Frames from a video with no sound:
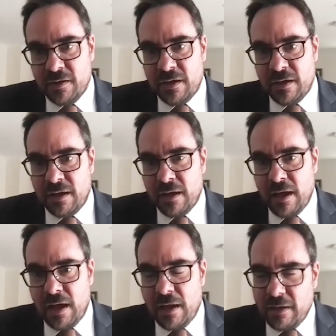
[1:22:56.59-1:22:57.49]

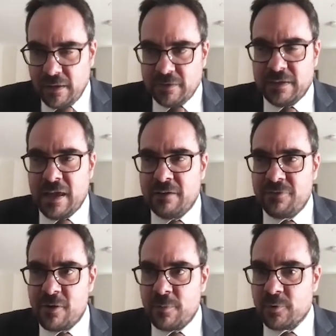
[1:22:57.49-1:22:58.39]
again, if I
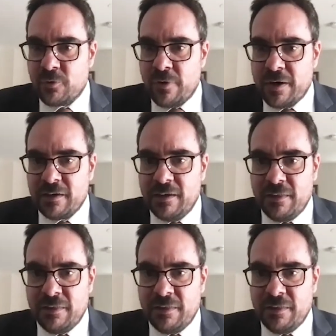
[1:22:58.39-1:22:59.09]
remember correctly,